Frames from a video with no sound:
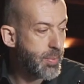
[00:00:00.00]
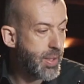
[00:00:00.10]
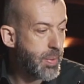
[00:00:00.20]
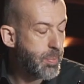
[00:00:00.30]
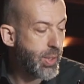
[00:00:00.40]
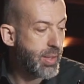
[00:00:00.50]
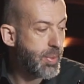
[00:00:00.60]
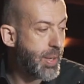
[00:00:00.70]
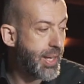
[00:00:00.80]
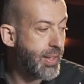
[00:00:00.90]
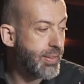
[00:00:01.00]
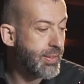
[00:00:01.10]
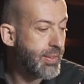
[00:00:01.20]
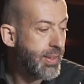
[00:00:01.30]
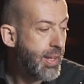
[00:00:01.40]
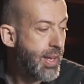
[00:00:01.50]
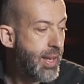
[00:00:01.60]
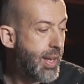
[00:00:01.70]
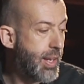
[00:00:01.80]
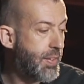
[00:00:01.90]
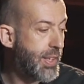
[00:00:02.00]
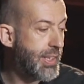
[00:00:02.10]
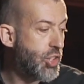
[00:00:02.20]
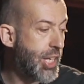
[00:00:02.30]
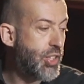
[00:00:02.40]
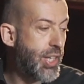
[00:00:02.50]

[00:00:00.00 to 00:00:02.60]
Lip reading: them up, point them in my ears, and if I need to change